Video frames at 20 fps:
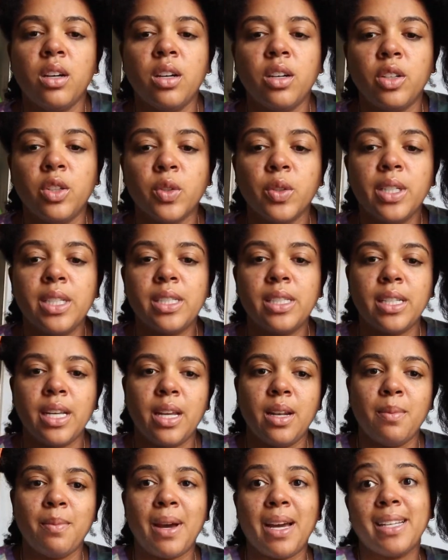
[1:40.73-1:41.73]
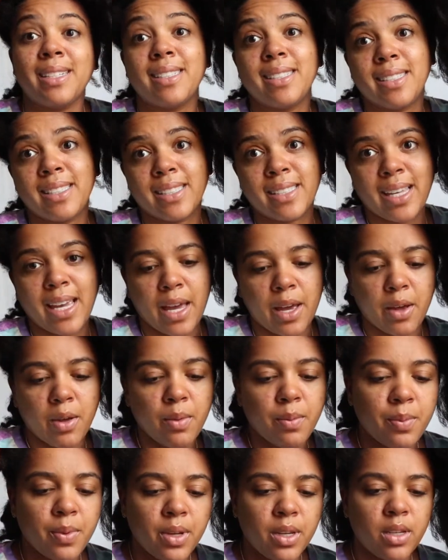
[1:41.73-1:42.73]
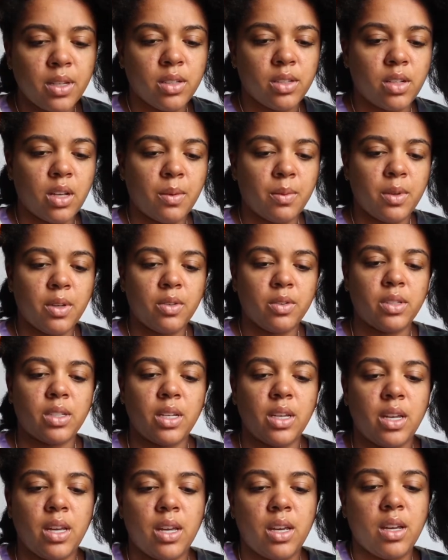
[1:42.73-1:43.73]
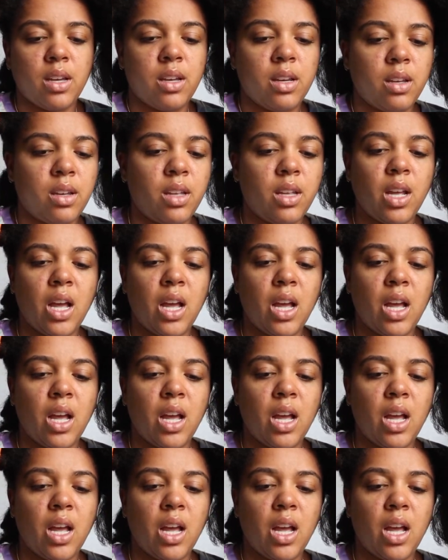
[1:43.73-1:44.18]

grease in my scalp. So I'll be using a